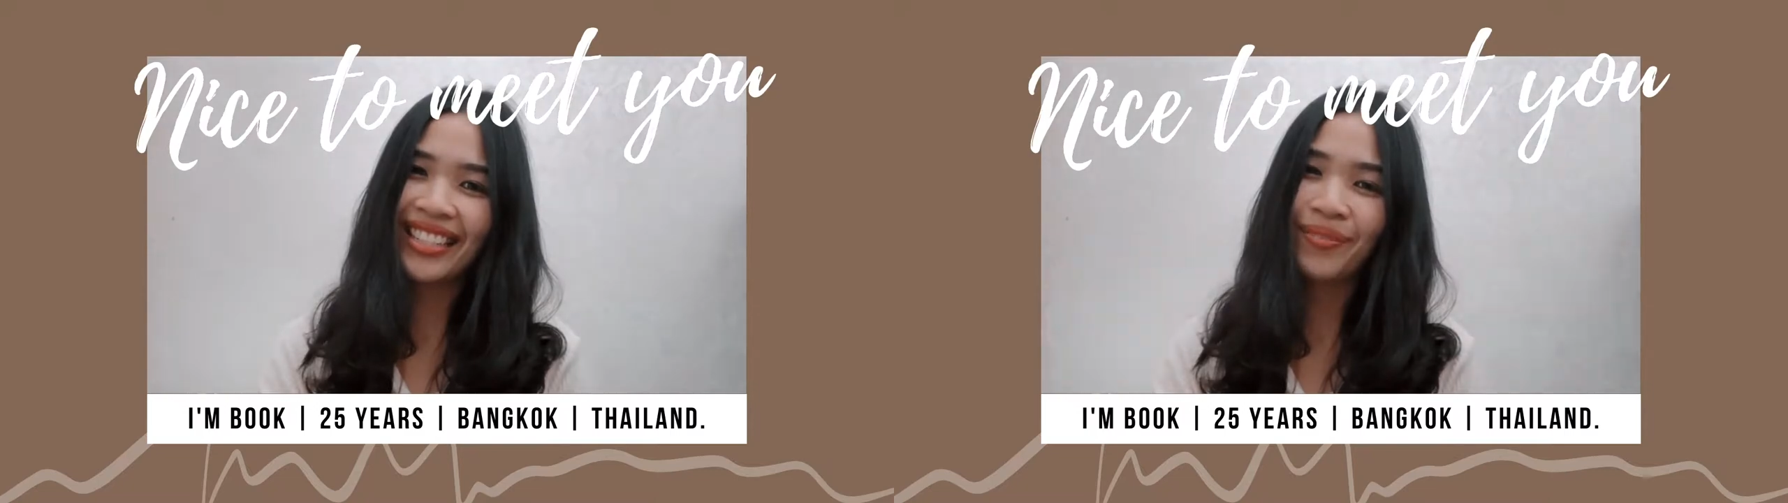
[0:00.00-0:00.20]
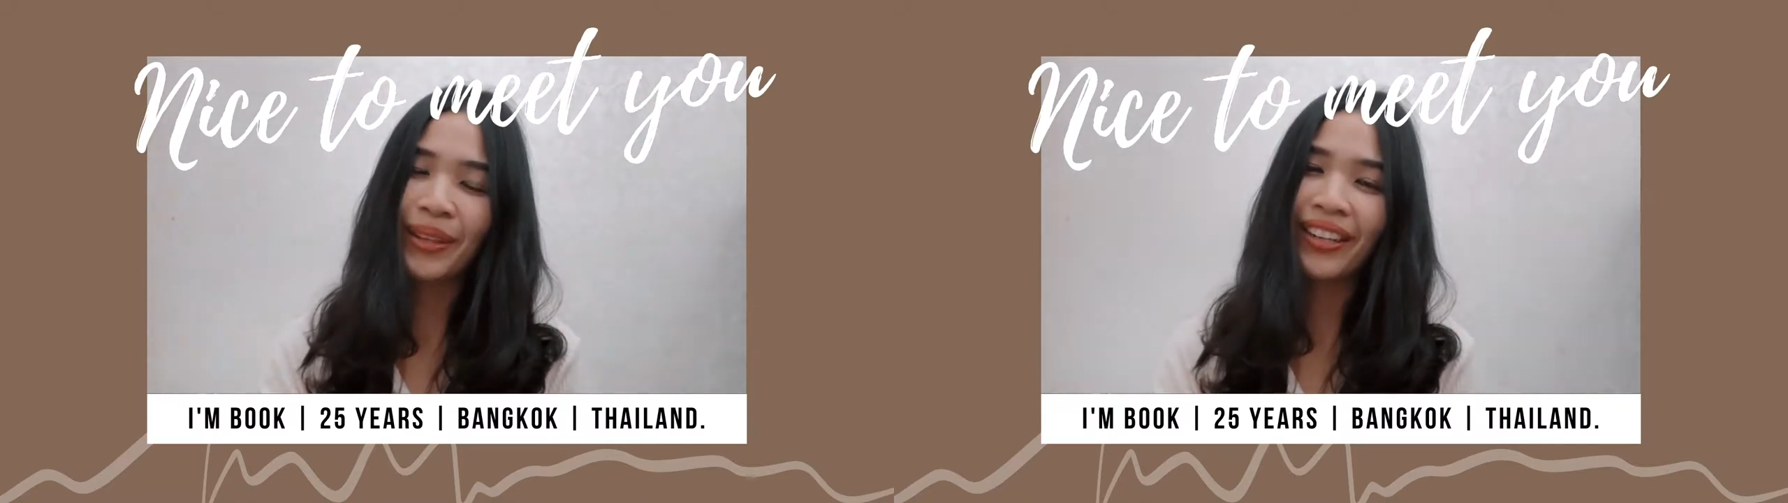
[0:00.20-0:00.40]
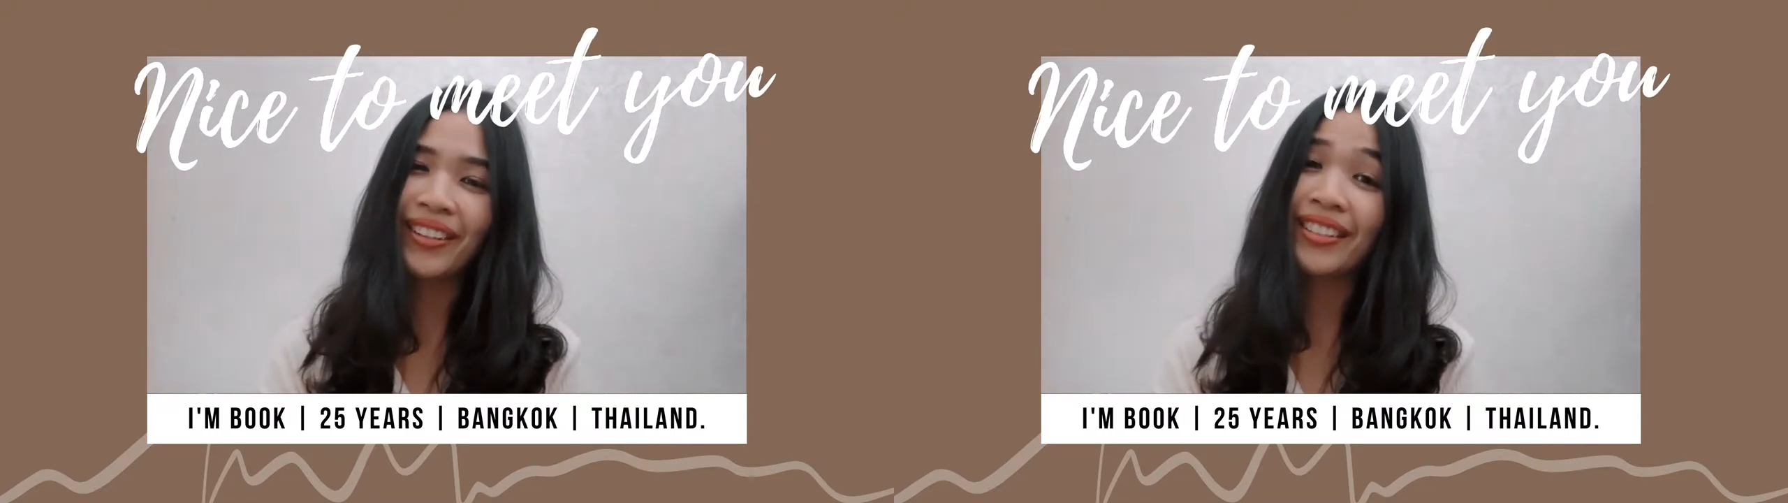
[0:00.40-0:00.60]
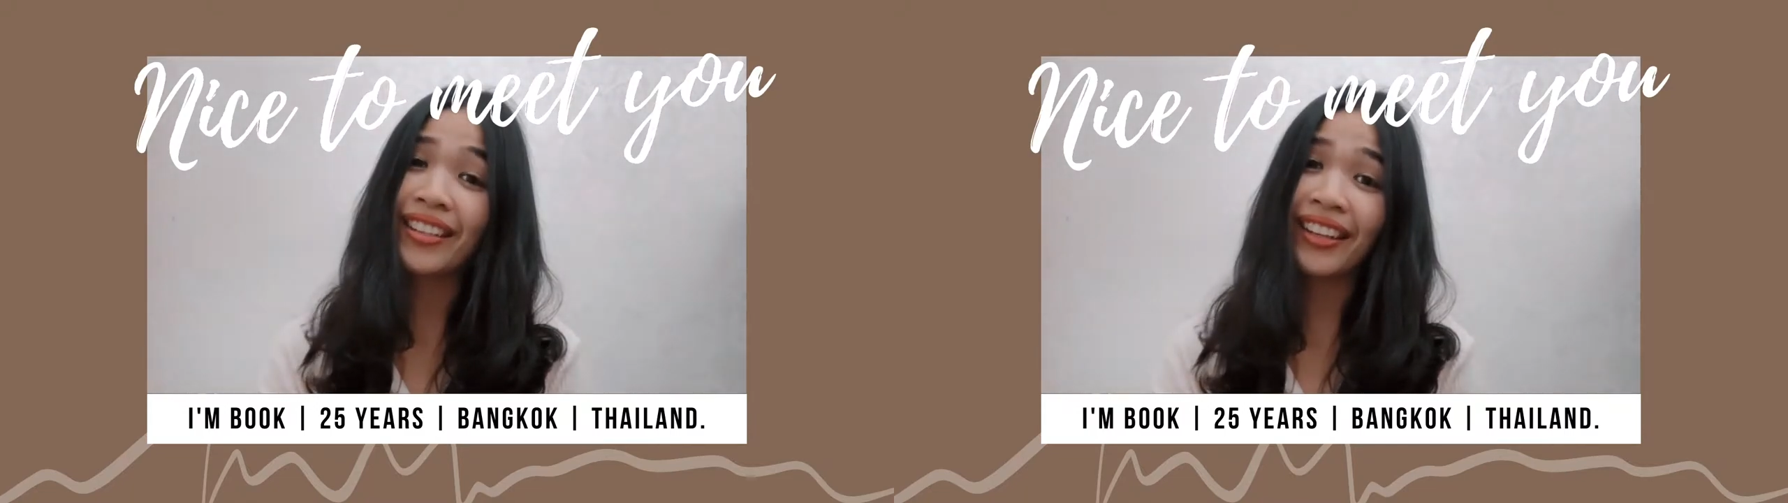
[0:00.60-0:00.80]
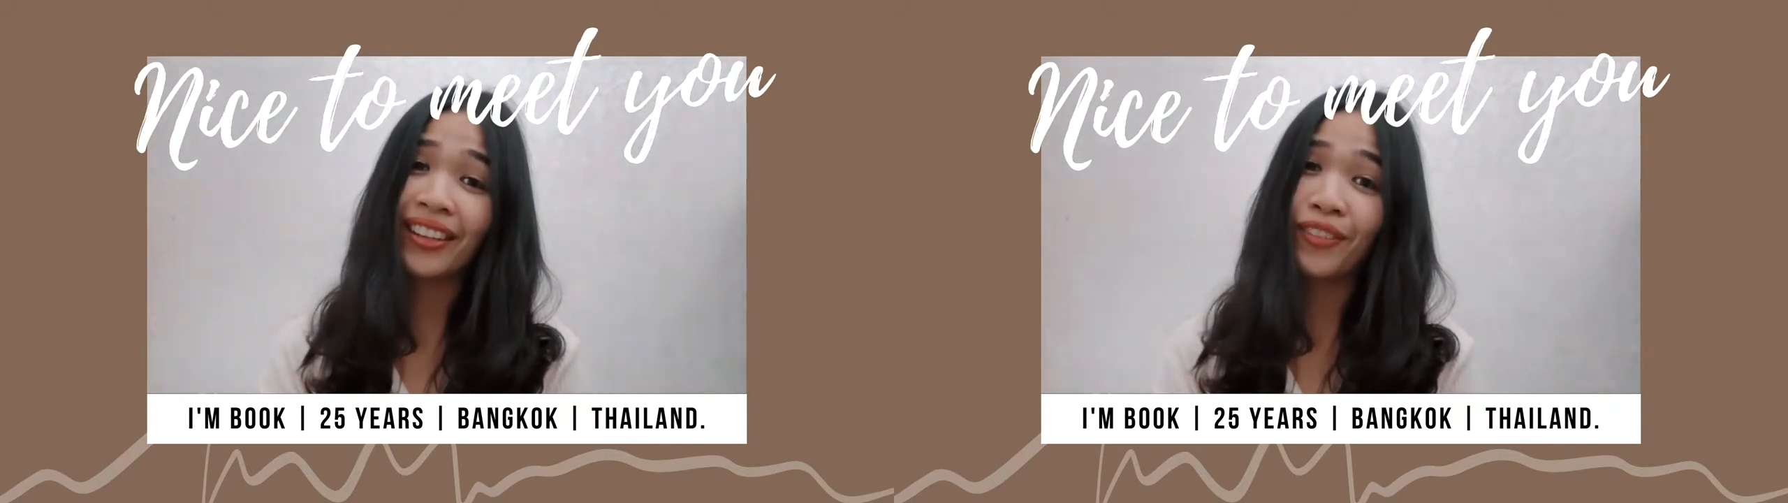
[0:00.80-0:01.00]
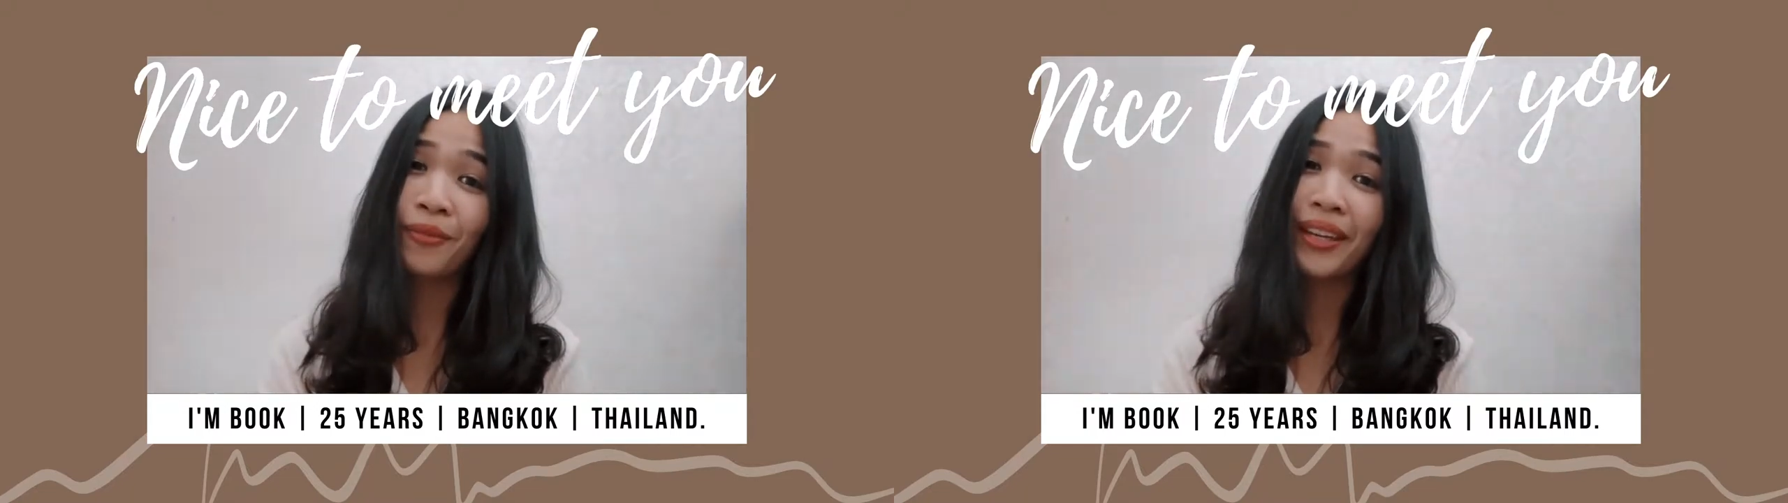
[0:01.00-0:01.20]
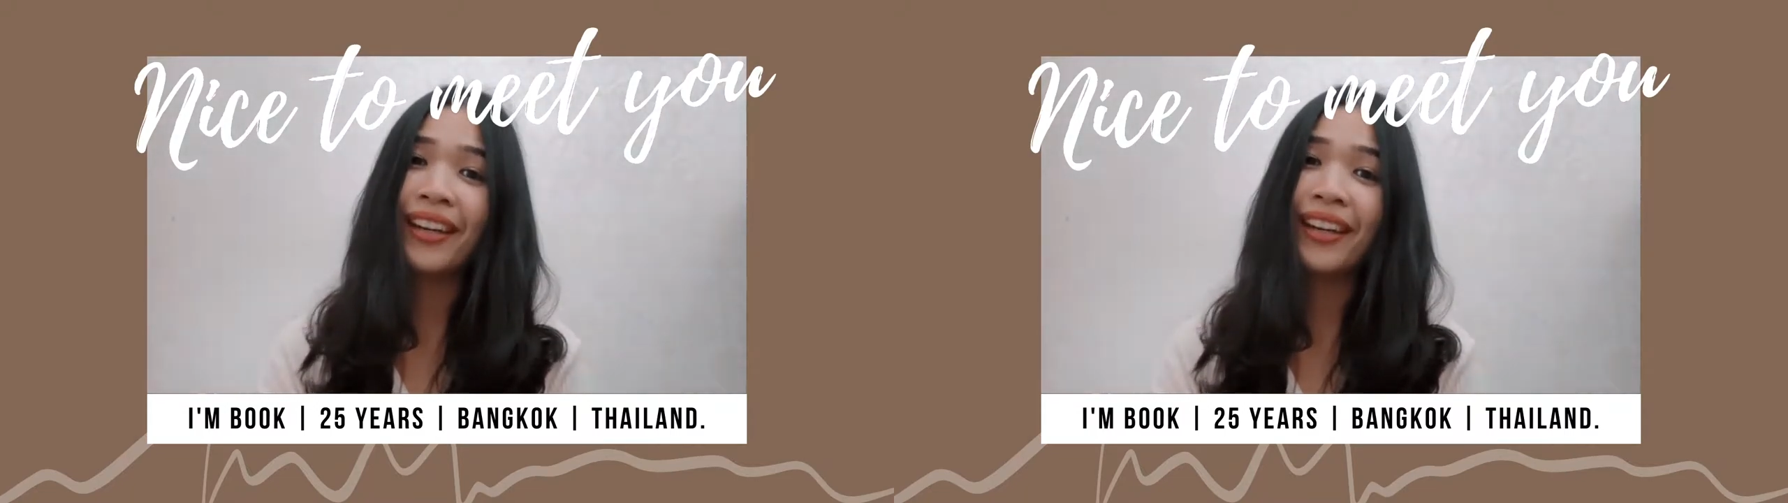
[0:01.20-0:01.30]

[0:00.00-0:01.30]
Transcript: because they give me